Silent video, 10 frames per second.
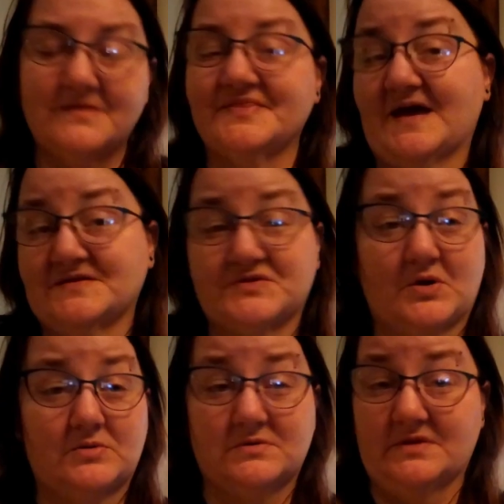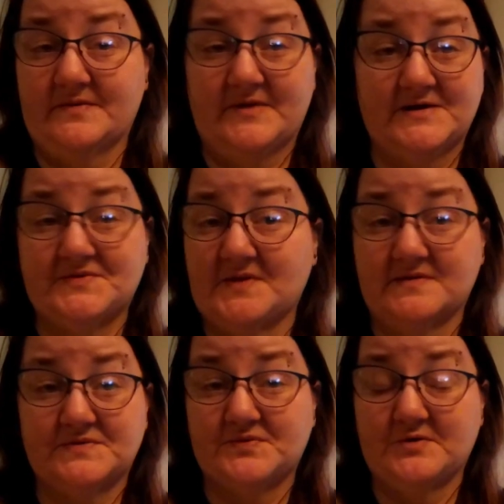That totally makes
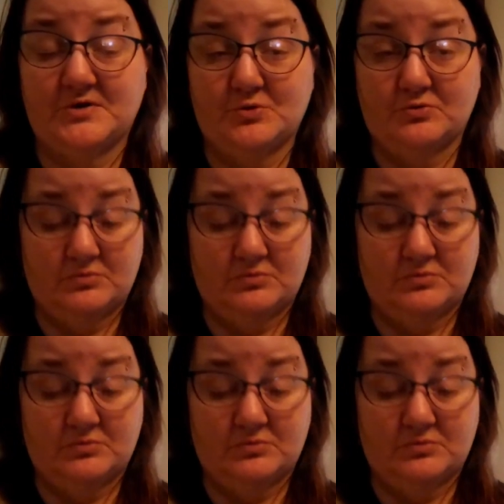sense for you.